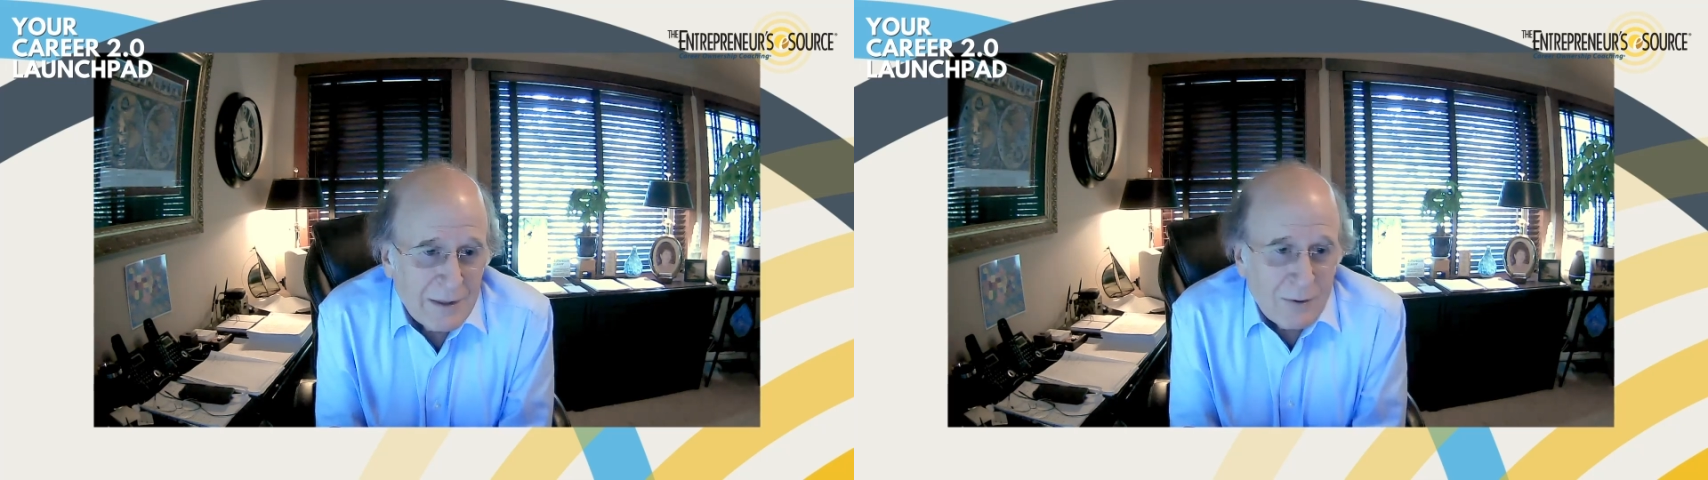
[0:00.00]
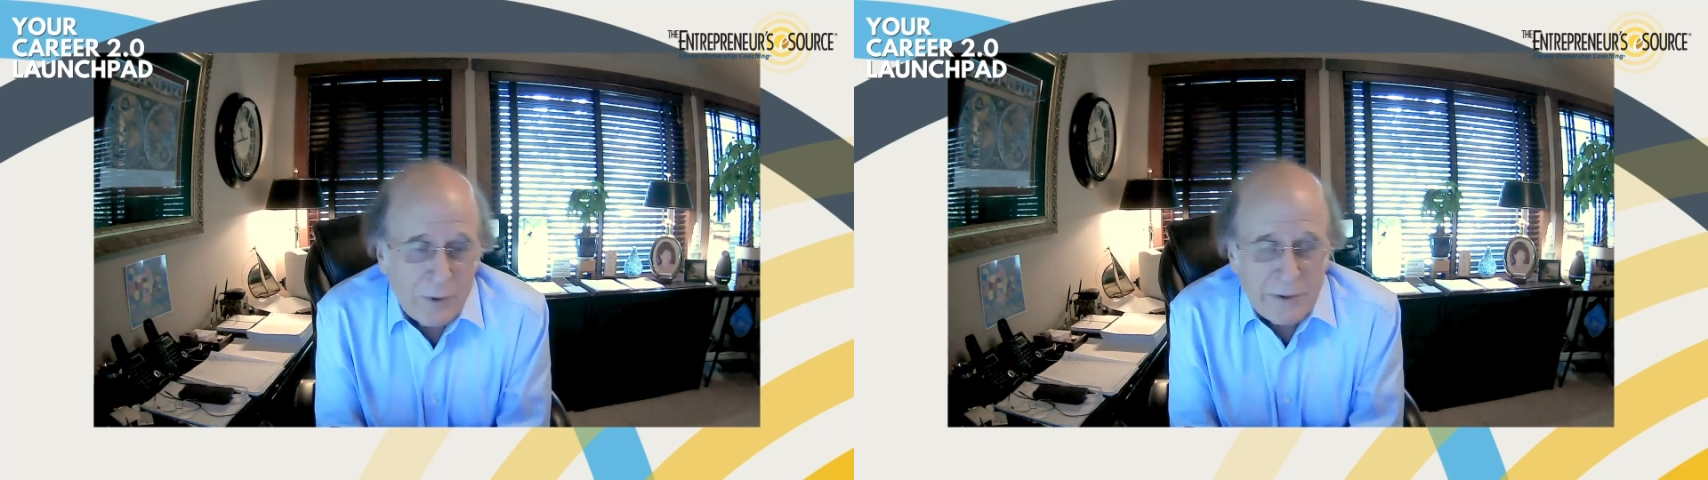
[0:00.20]

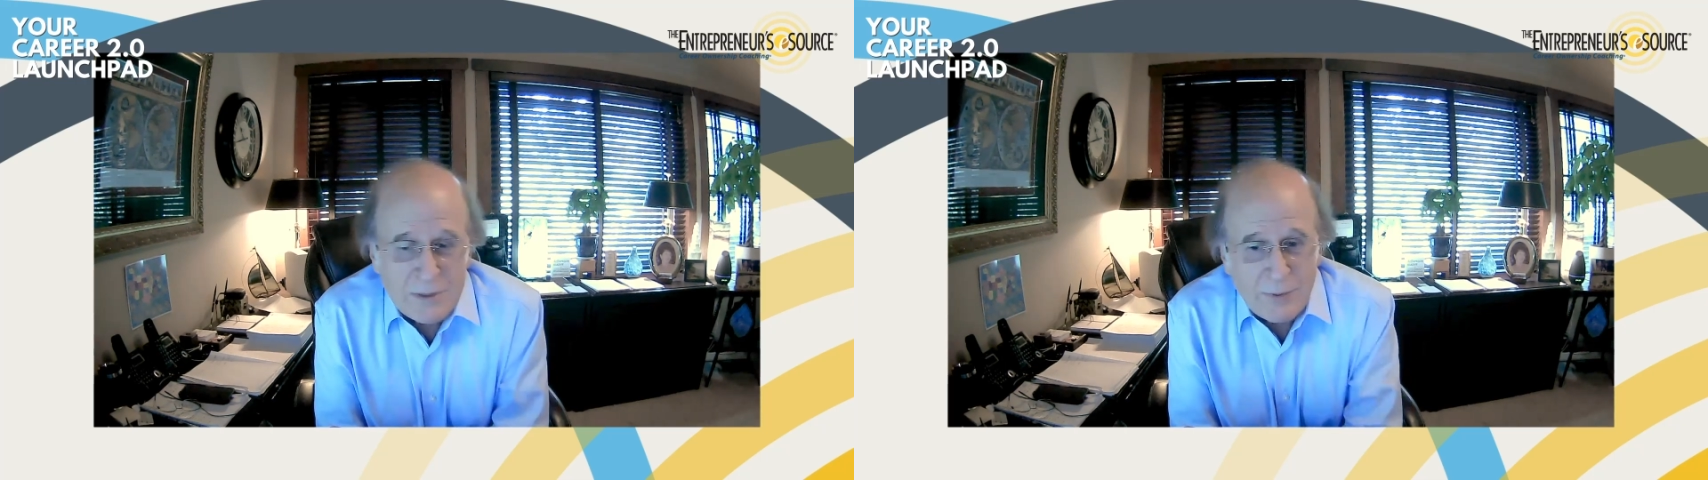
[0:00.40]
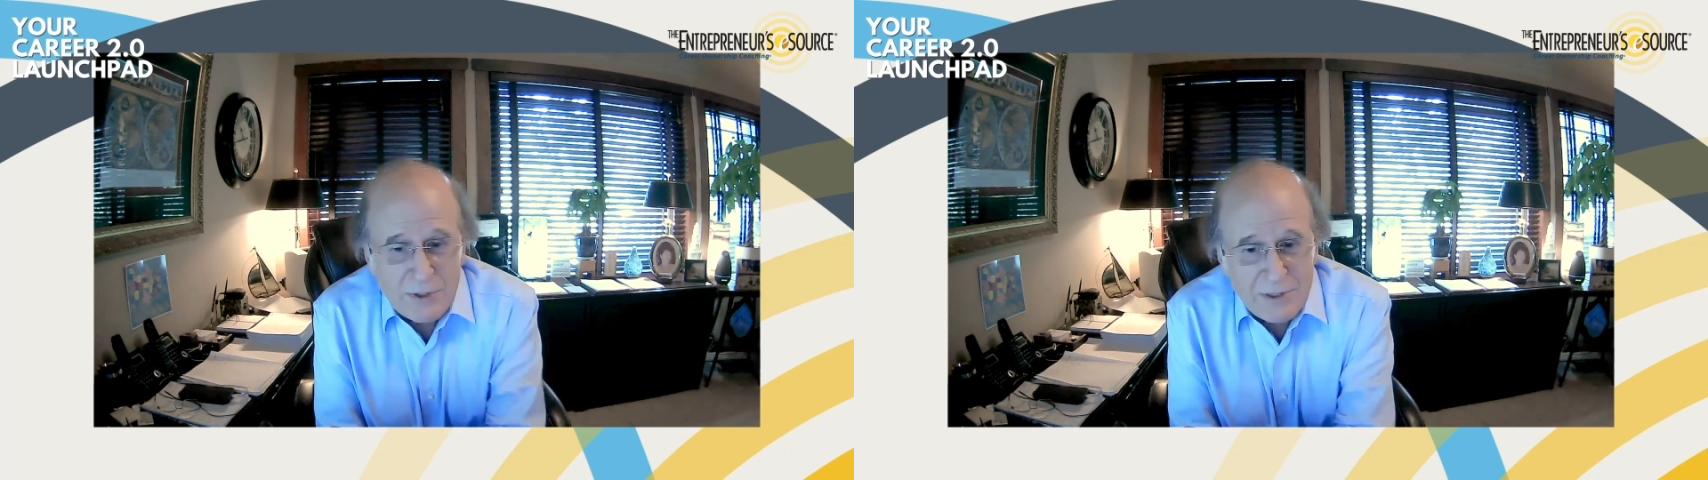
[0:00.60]
where this
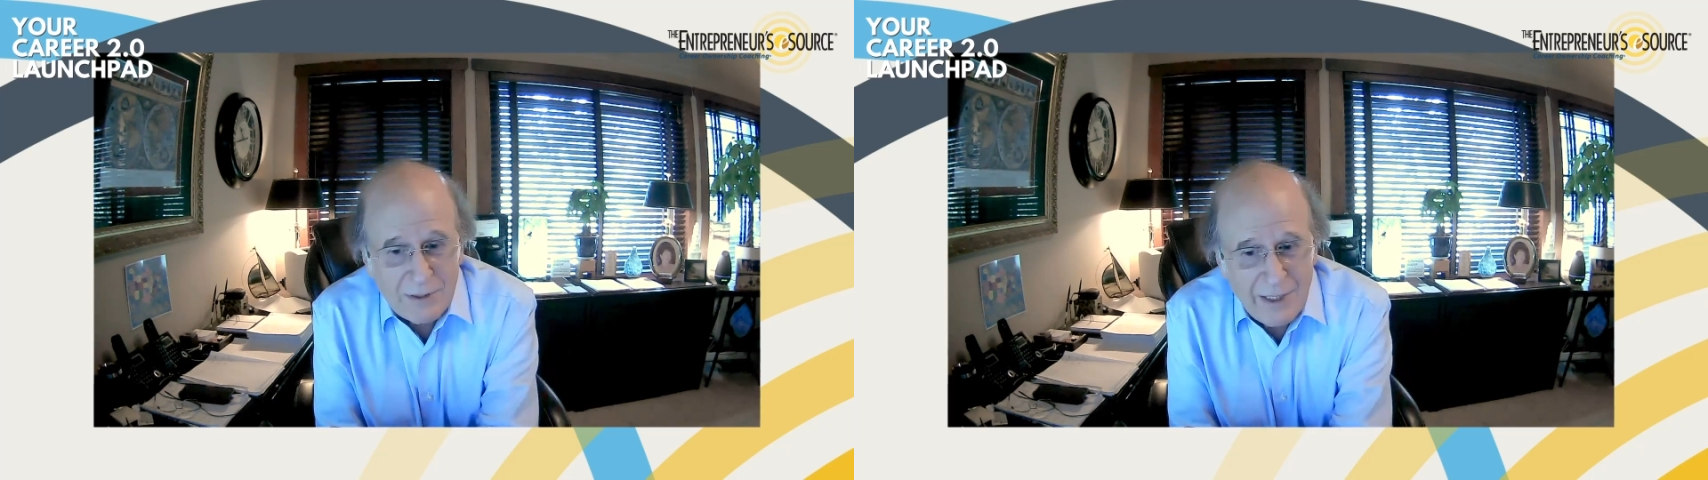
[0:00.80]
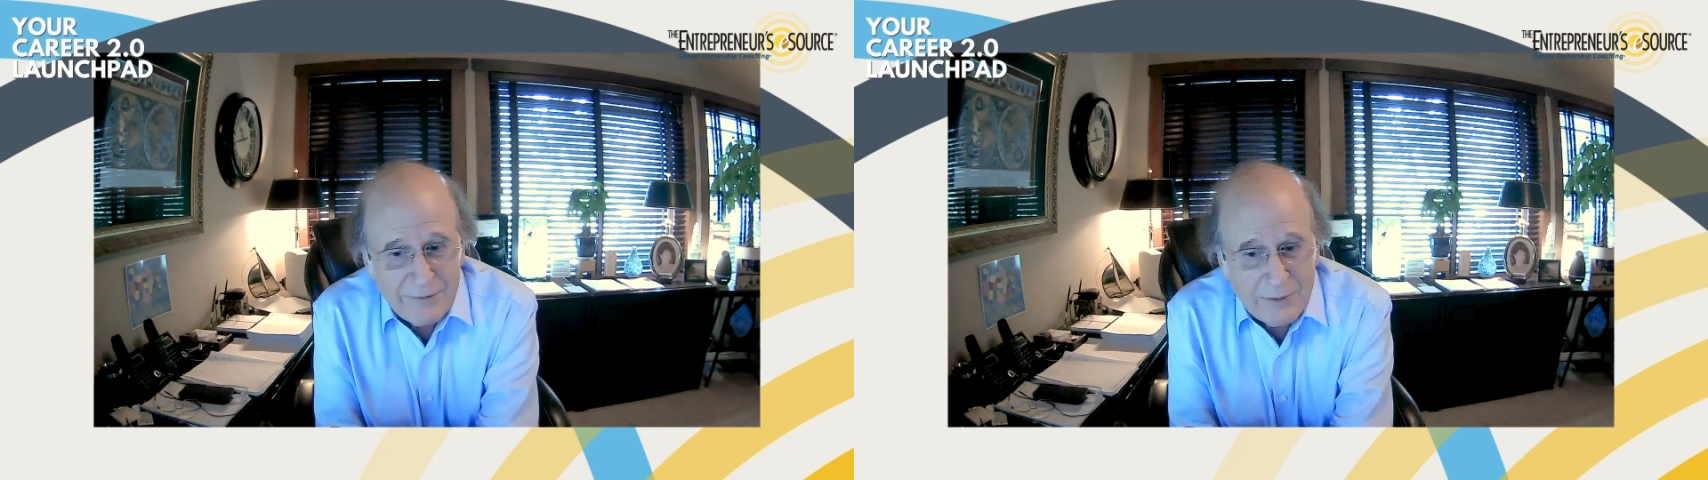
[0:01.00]
person
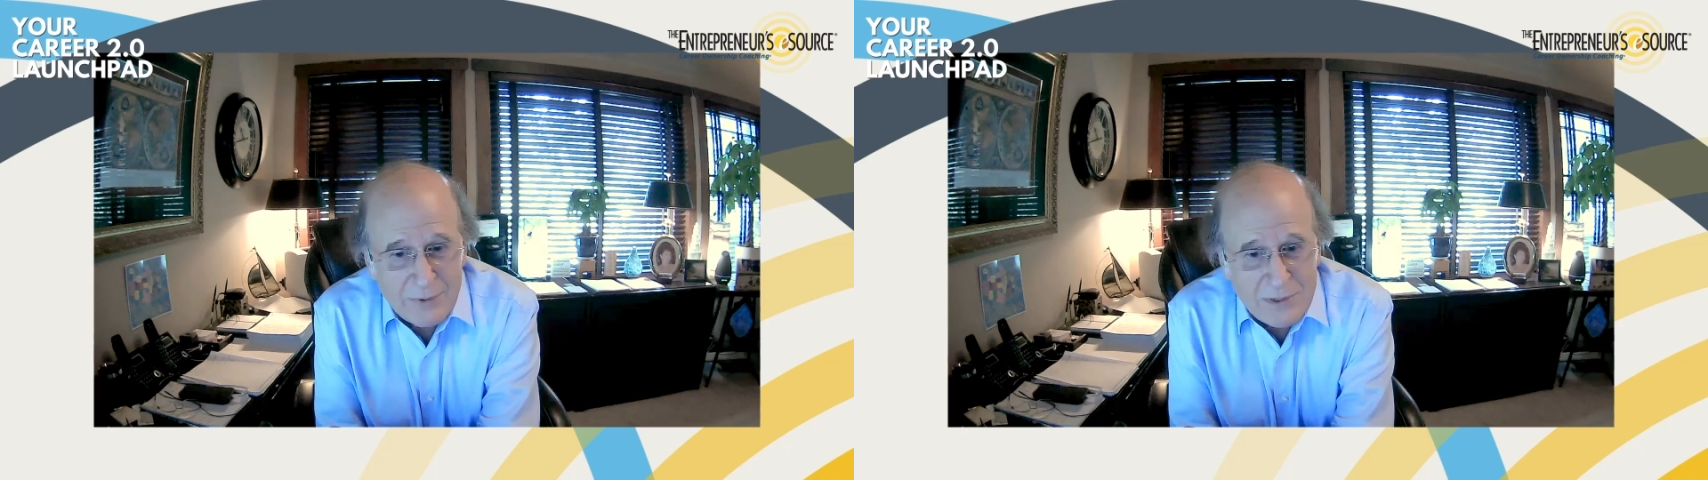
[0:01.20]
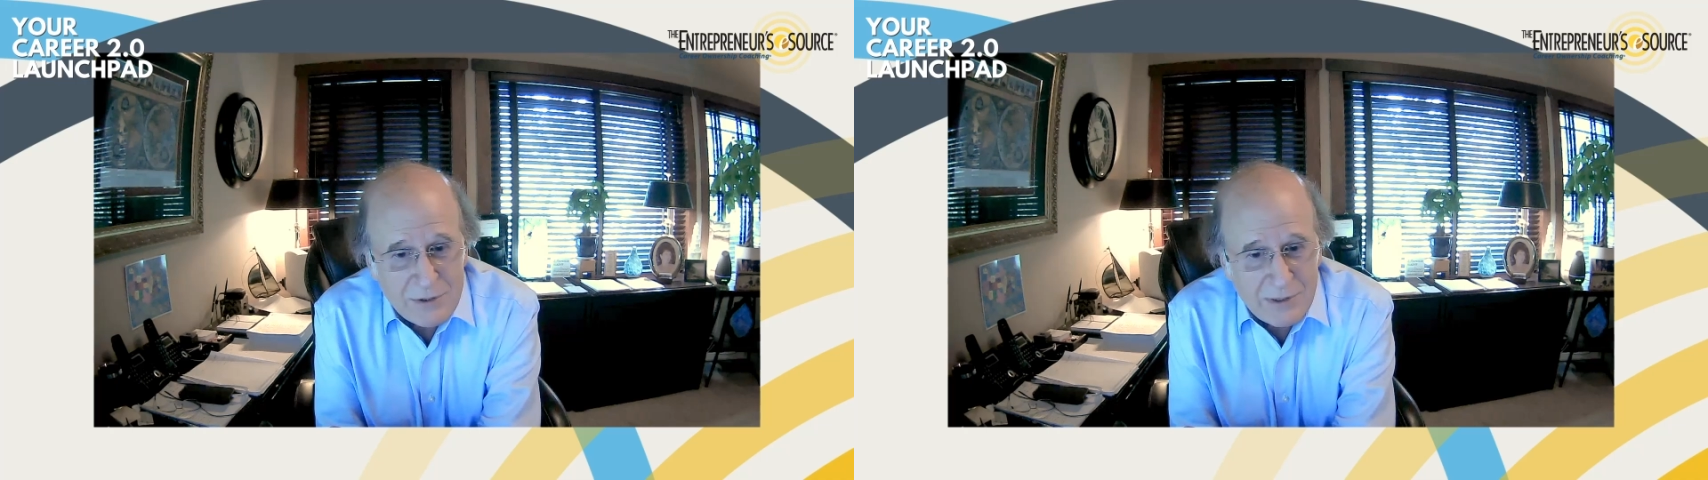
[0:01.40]
left, a
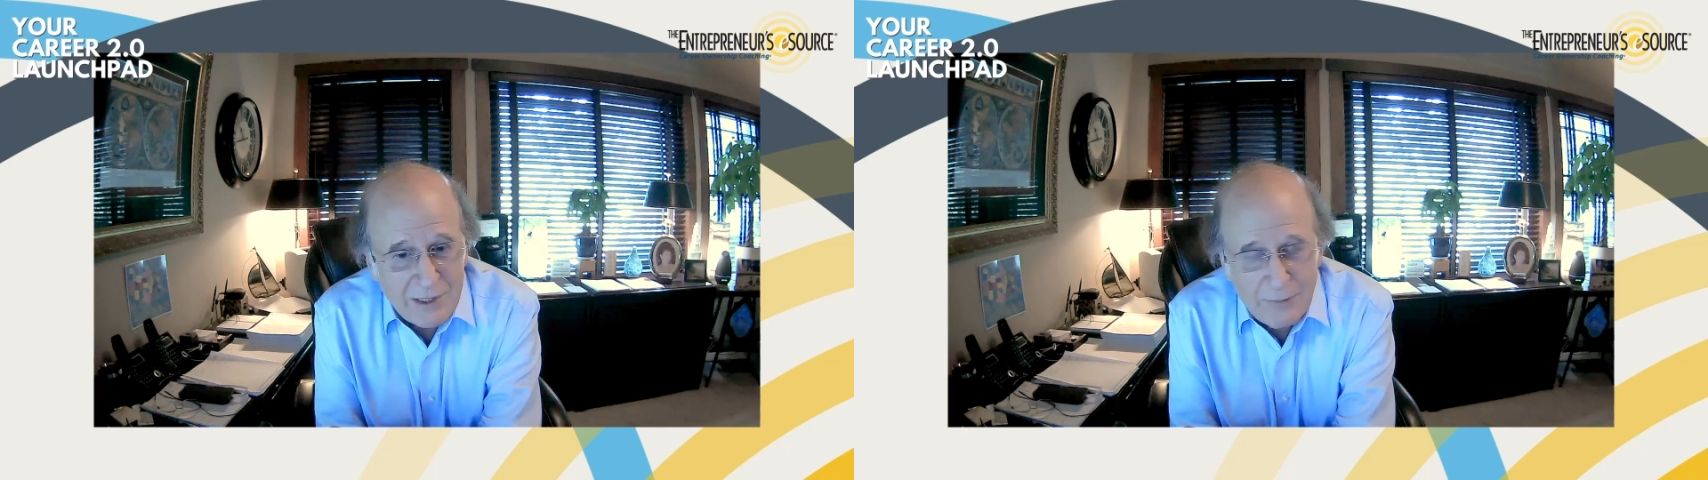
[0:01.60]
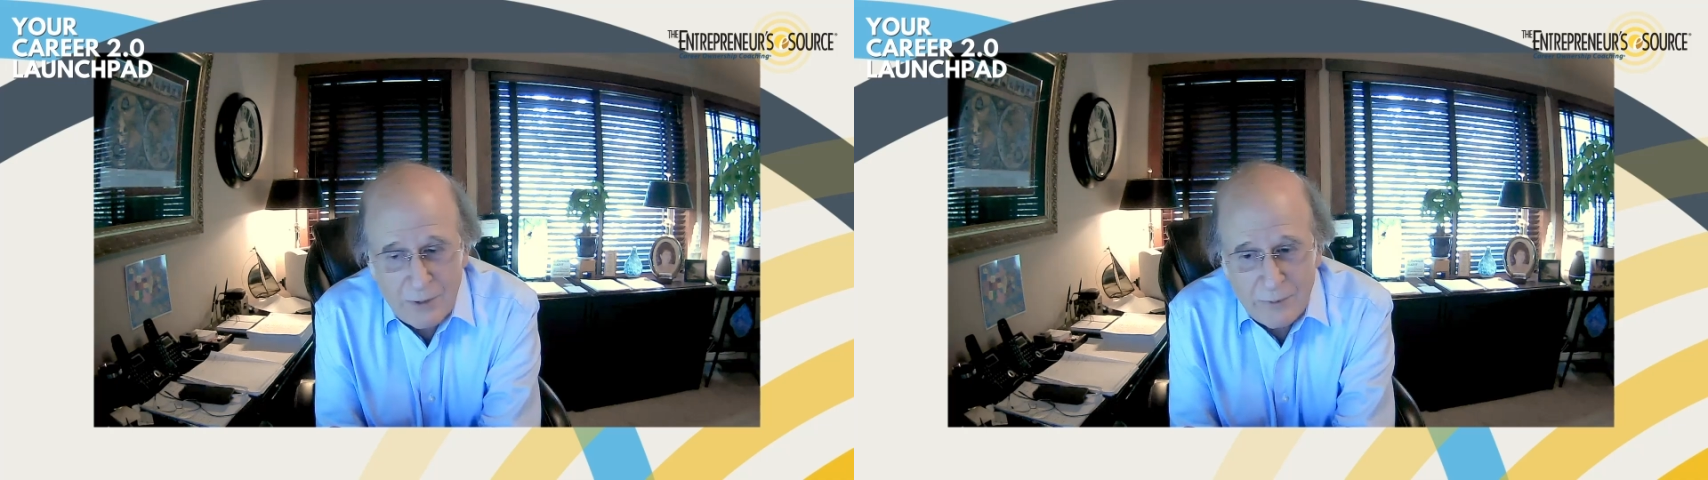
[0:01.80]
position
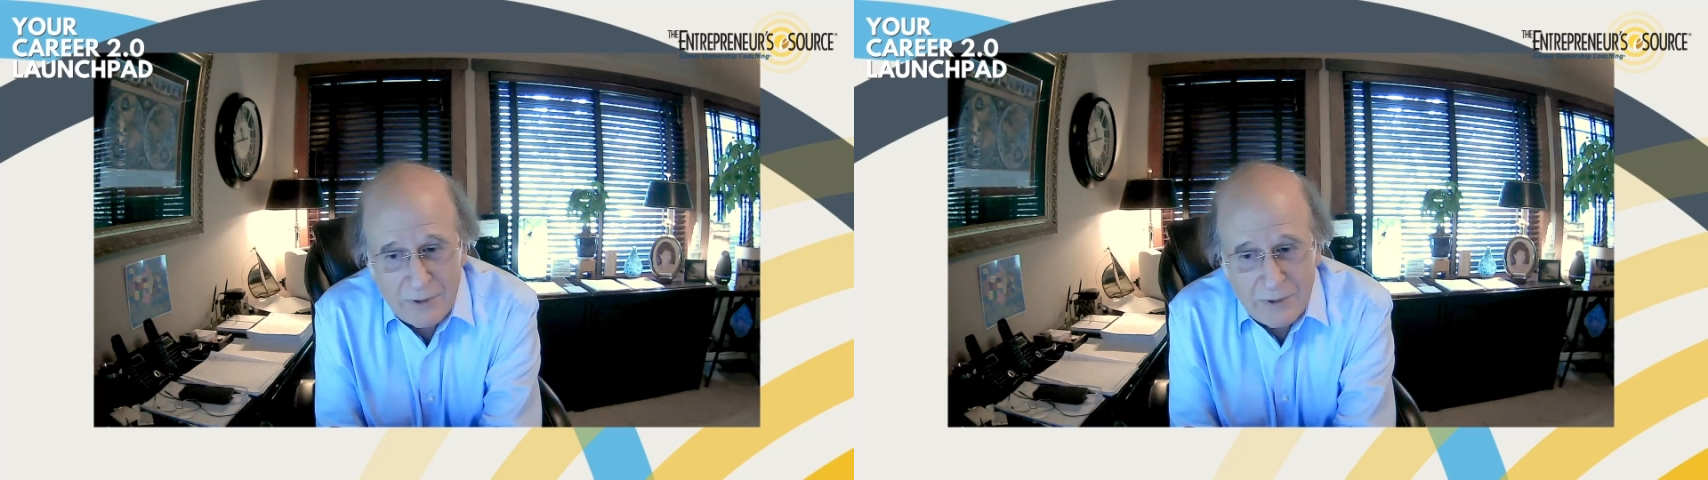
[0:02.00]
came open,